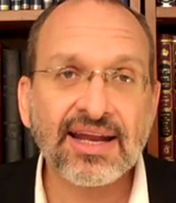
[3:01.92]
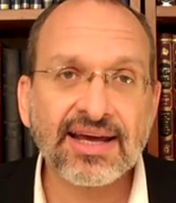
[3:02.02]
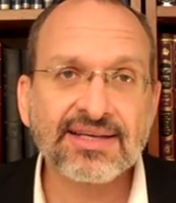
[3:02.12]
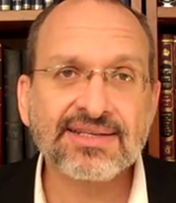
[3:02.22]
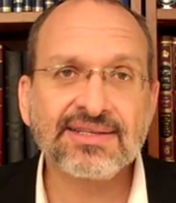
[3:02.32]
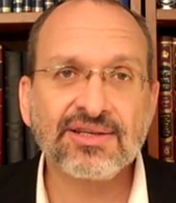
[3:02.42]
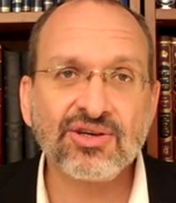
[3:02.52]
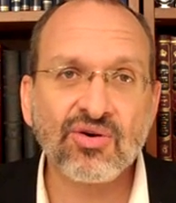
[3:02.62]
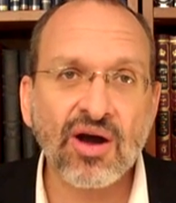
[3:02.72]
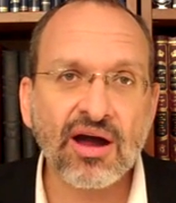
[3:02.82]

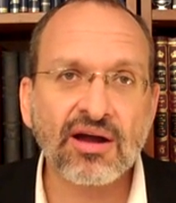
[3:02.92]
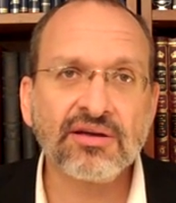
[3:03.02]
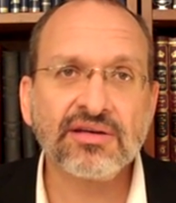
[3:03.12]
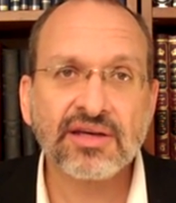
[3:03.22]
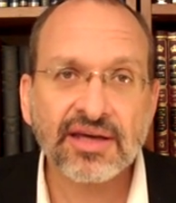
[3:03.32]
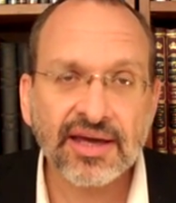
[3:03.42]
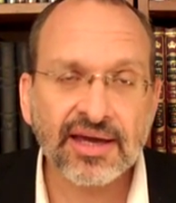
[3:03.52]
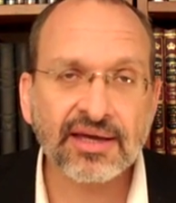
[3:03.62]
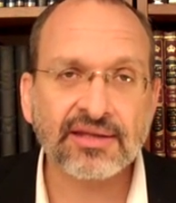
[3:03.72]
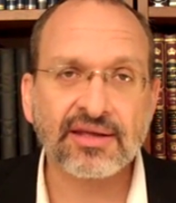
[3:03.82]
unless you are
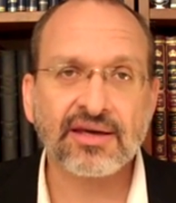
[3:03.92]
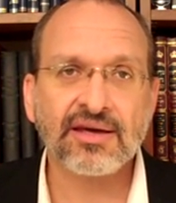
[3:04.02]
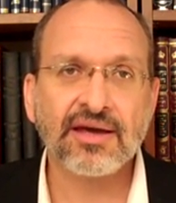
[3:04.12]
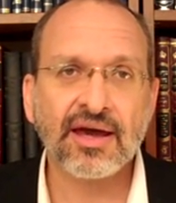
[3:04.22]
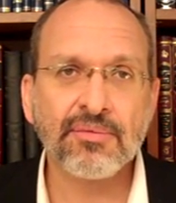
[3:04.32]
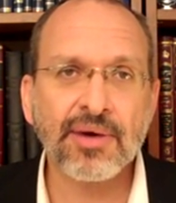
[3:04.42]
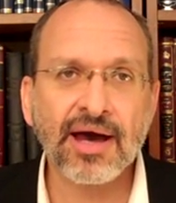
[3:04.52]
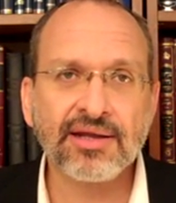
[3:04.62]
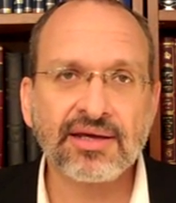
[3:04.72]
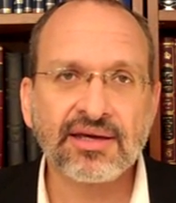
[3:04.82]
in a
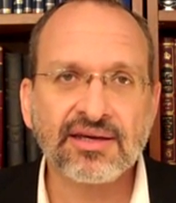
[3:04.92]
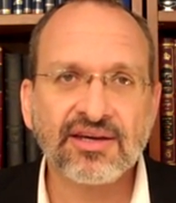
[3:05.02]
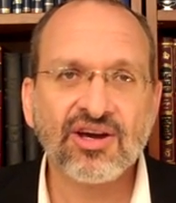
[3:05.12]
body.